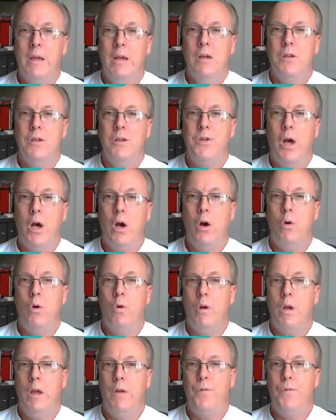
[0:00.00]

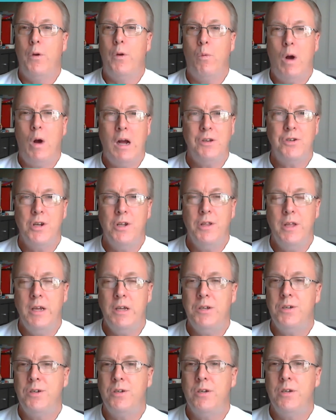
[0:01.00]
So if you're watching
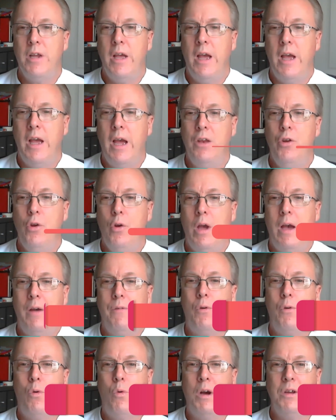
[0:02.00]
this and you have
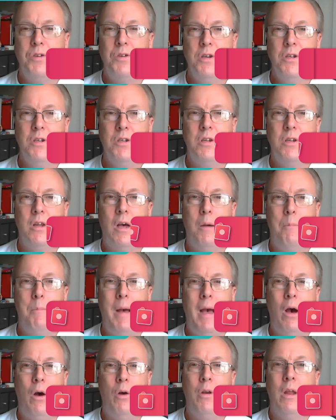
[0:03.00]
questions
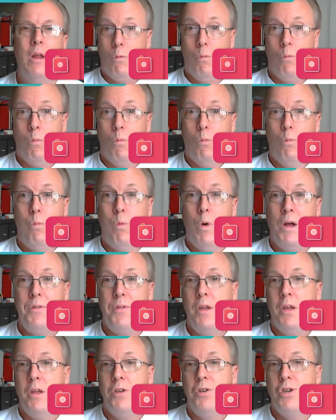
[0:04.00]
about what
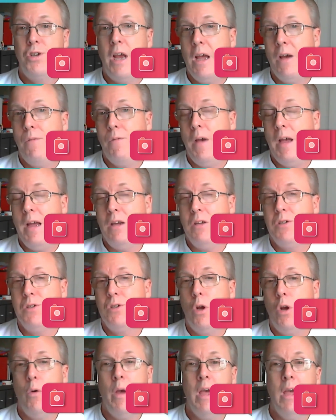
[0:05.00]
the JFA is
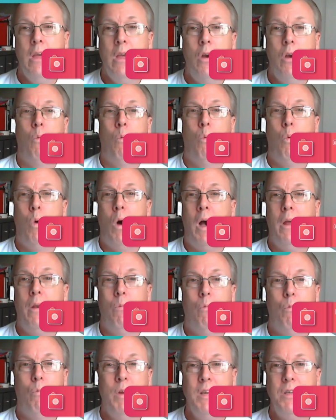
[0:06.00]
doing, what
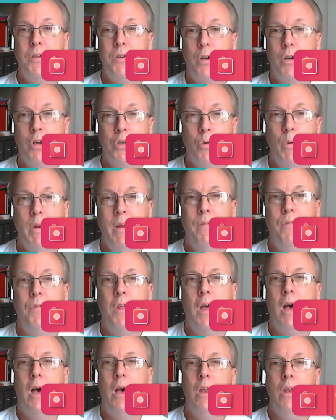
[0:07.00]
research we've
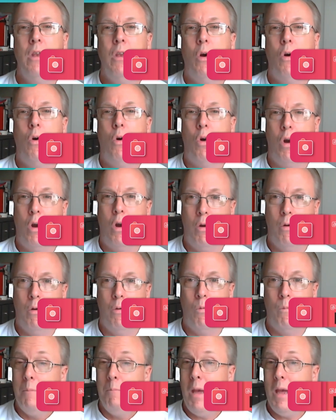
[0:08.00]
done,
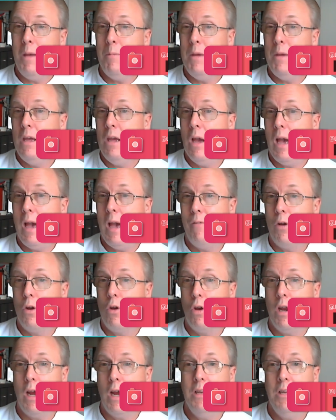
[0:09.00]
or maybe you have a
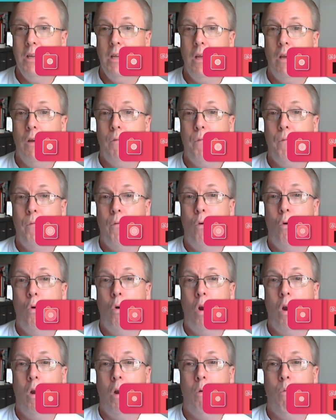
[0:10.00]
good idea
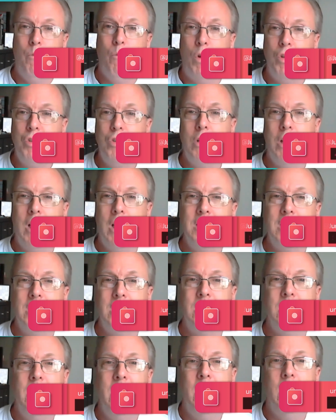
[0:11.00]
for what you'd like to
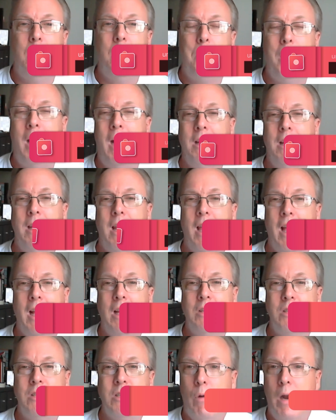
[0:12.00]
see in a
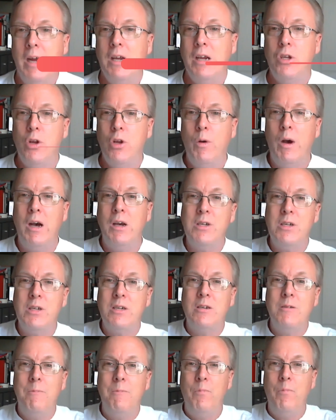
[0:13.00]
podcast, write to
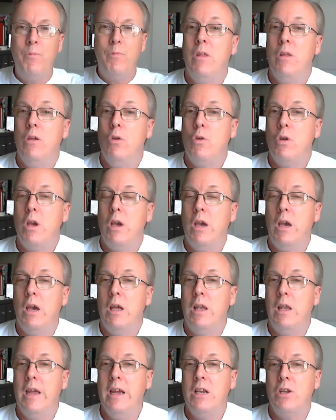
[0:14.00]
us. You
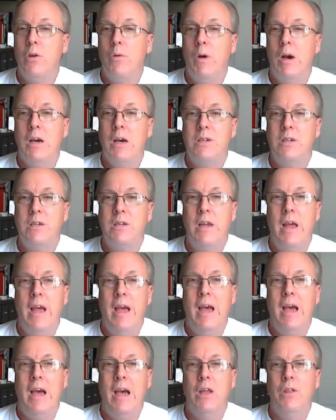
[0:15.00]
could link to us
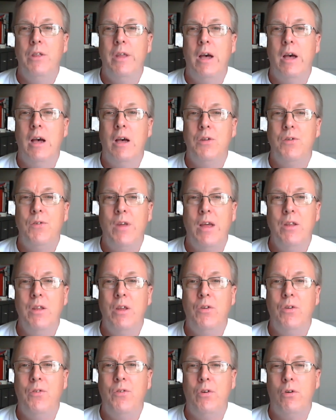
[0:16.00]
and send
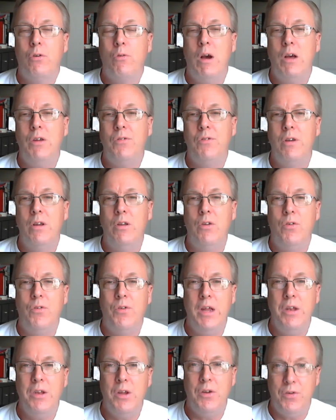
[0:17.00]
us your questions,
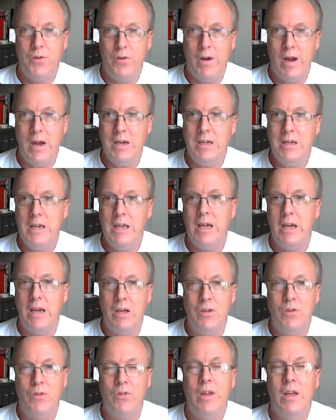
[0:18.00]
send us your
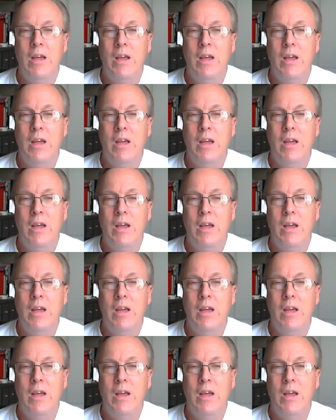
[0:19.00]
ideas.